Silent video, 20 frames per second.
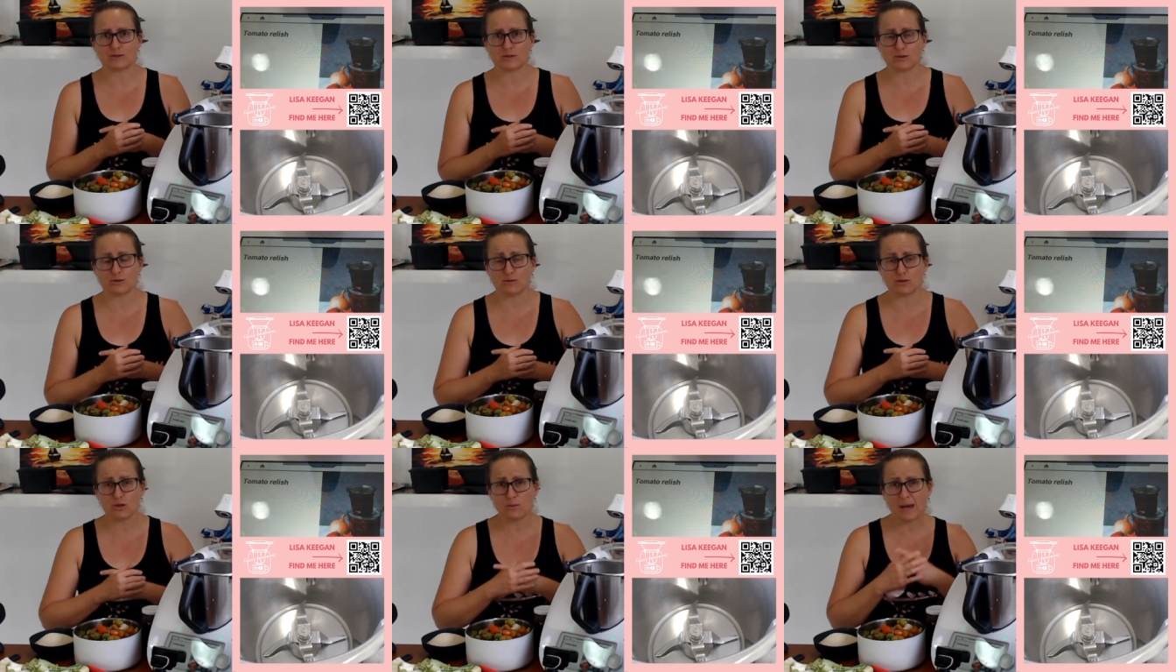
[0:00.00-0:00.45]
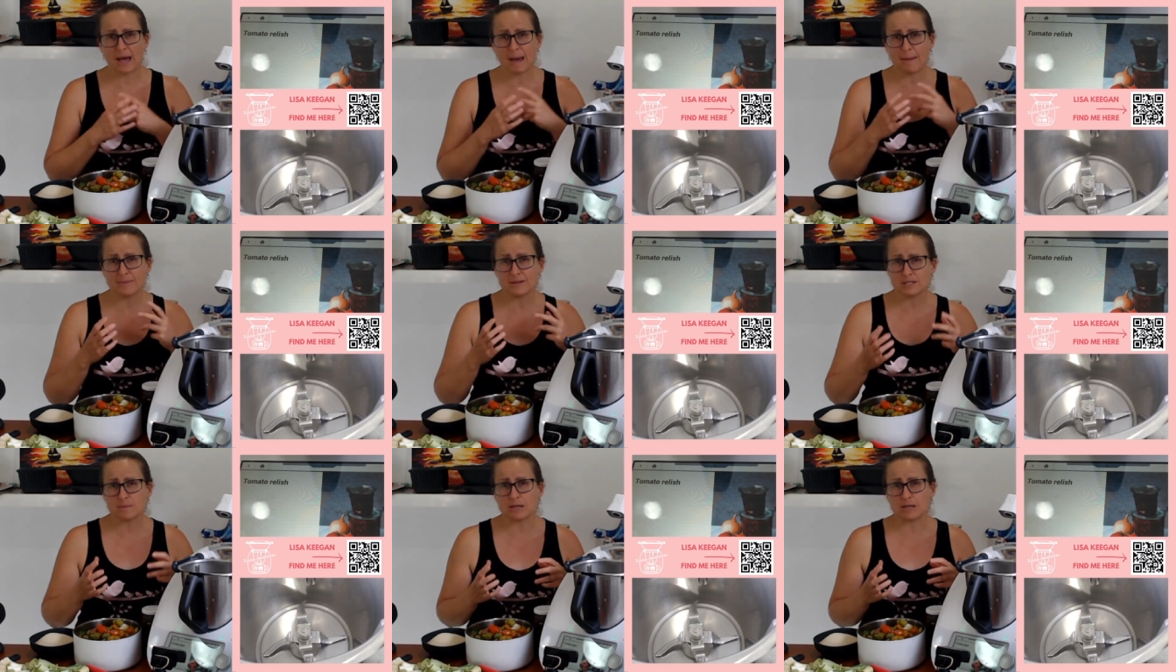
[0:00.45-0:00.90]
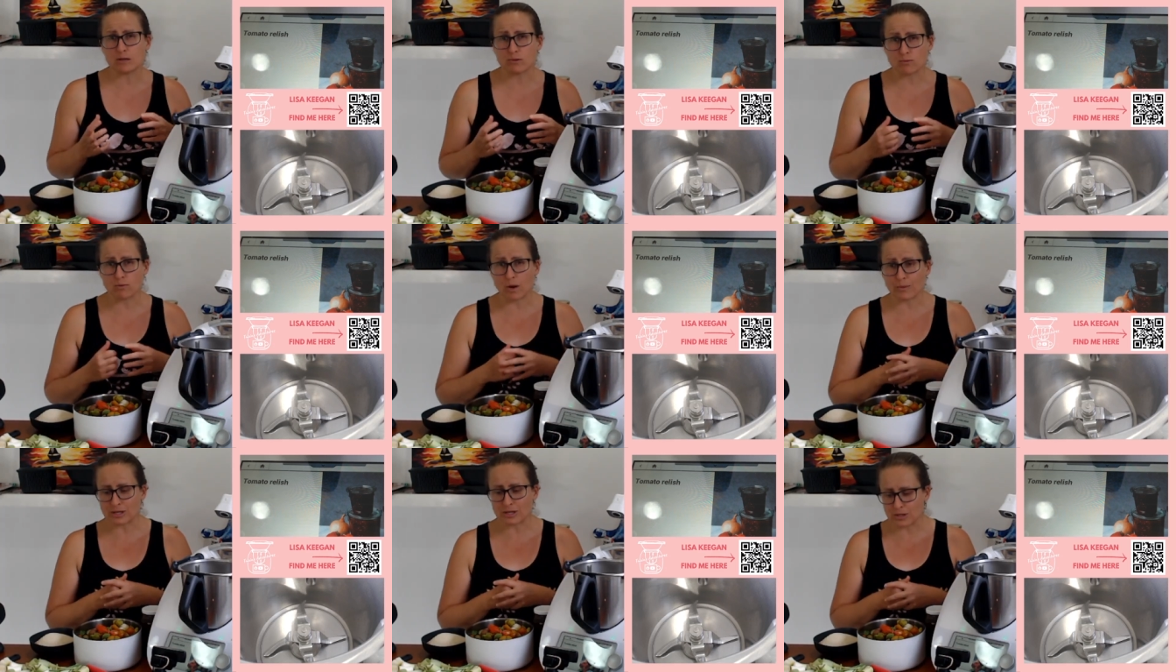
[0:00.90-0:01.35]
So if you happen to be
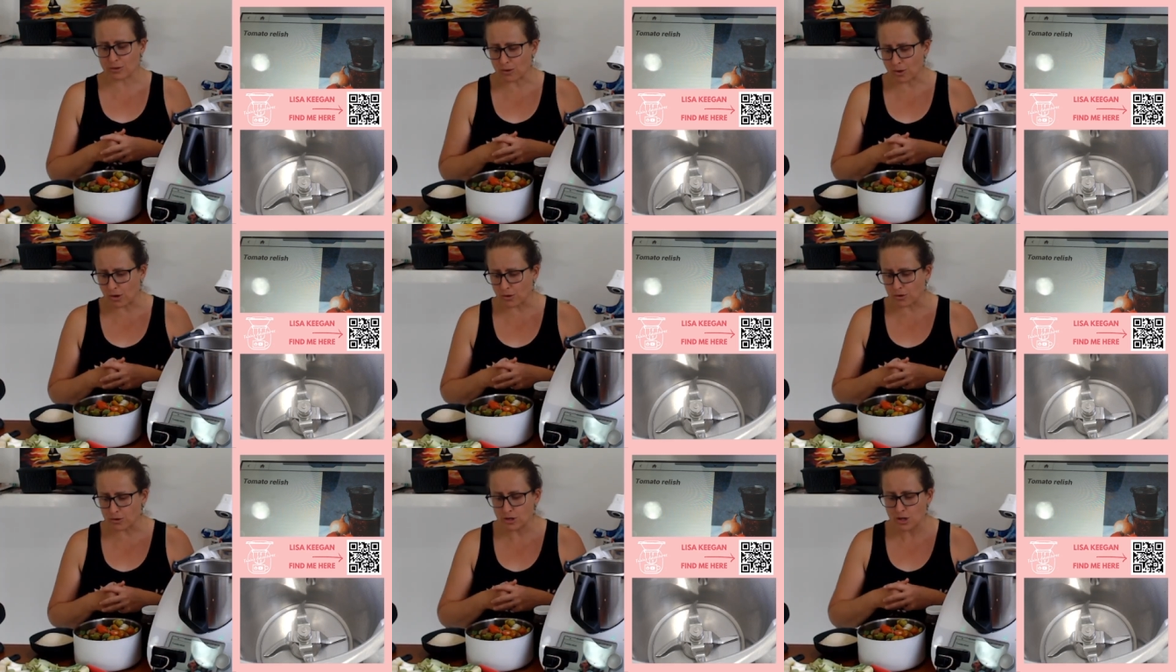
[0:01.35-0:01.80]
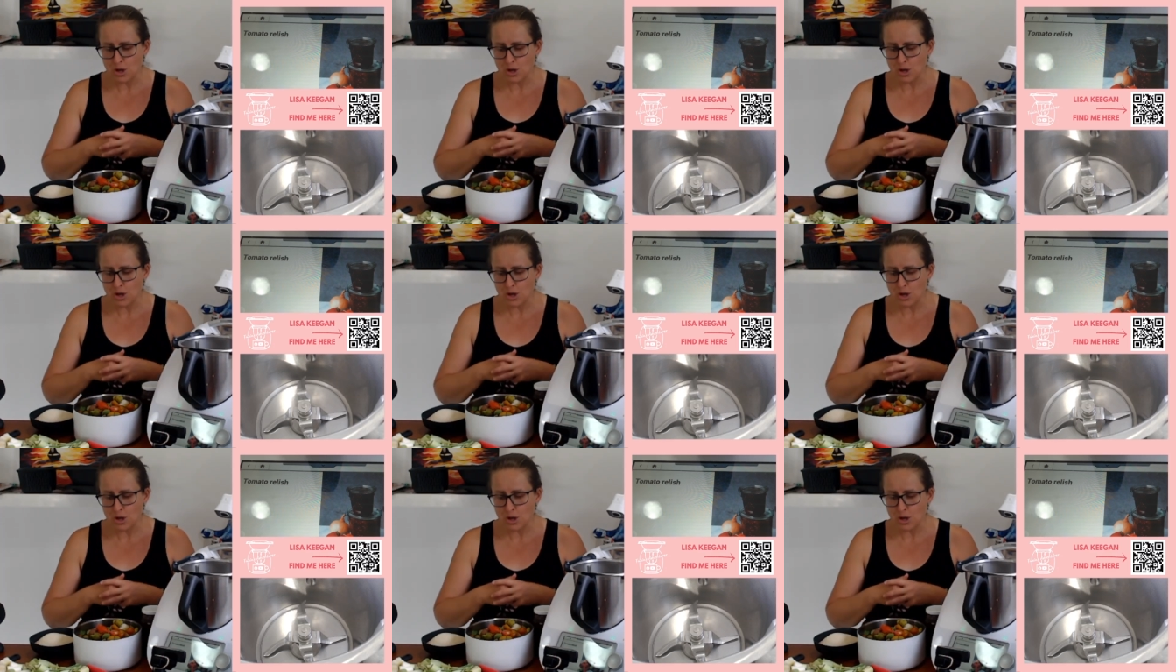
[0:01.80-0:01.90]
growing your own,